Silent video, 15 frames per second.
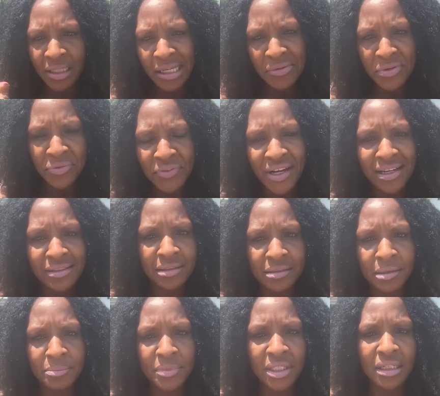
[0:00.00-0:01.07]
clarifies
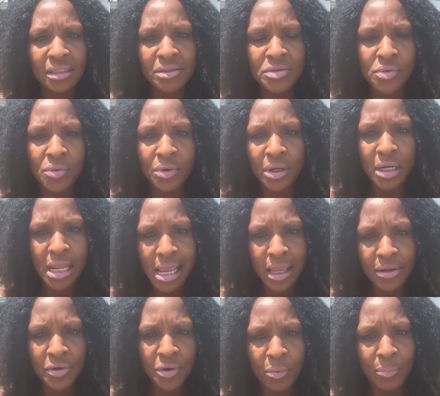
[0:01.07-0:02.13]
some things on,
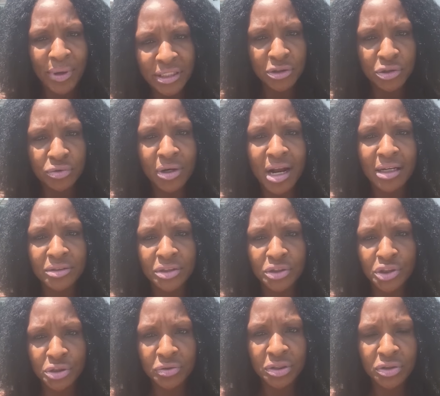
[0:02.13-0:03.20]
you know, bench trials
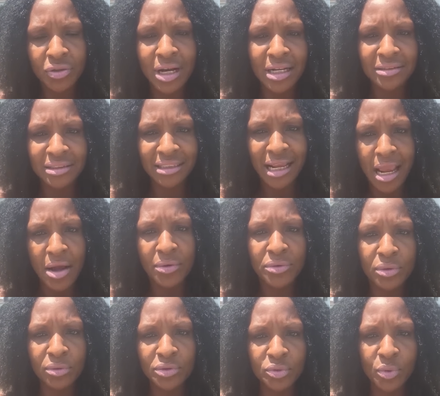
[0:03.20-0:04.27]
and jury trials and how
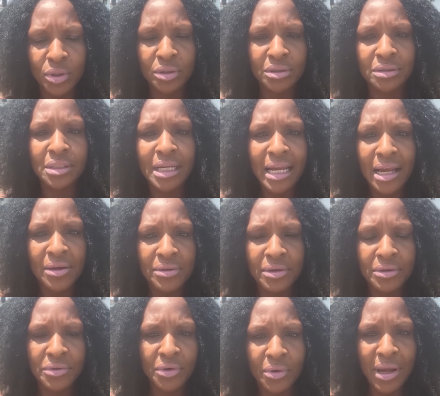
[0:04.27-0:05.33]
those work.
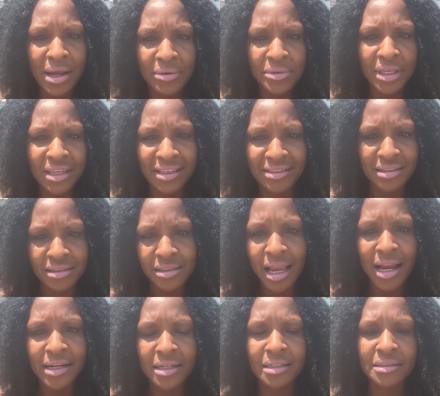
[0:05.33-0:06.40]
How they get
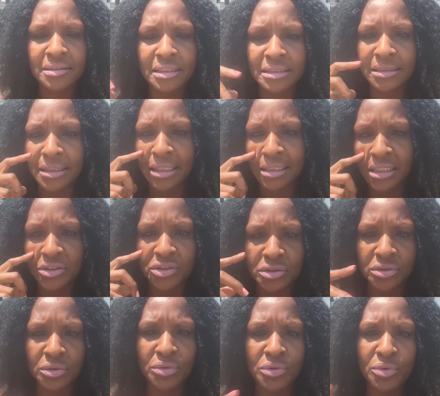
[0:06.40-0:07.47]
decided and things of that nature,
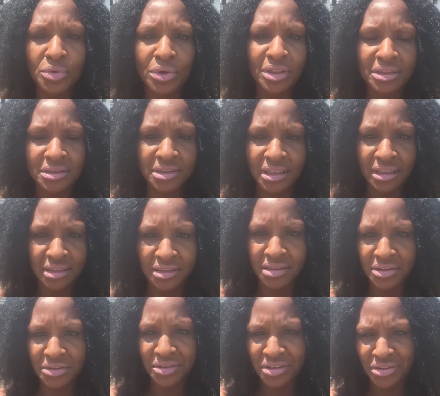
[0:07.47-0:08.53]
so you'll understand that
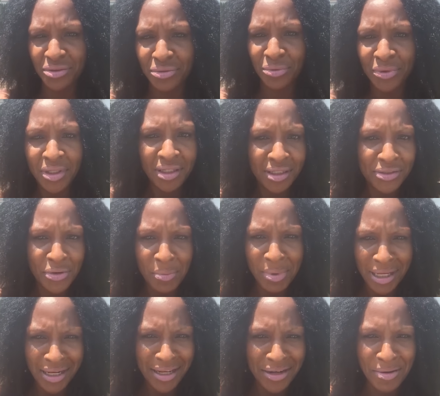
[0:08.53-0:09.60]
there is
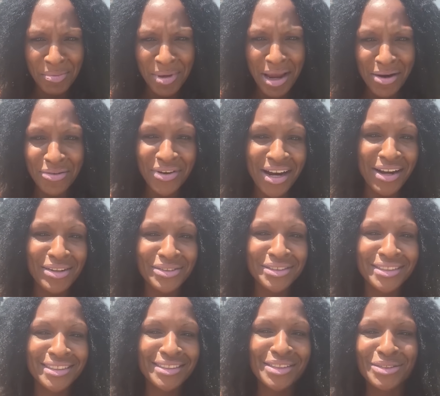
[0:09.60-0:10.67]
nobody in the background,
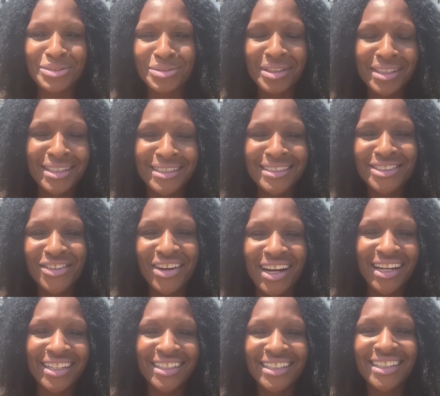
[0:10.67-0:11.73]

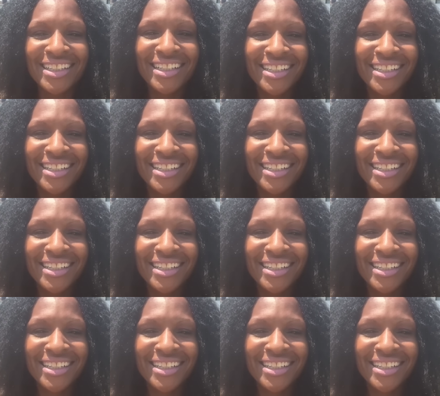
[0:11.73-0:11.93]
trying to.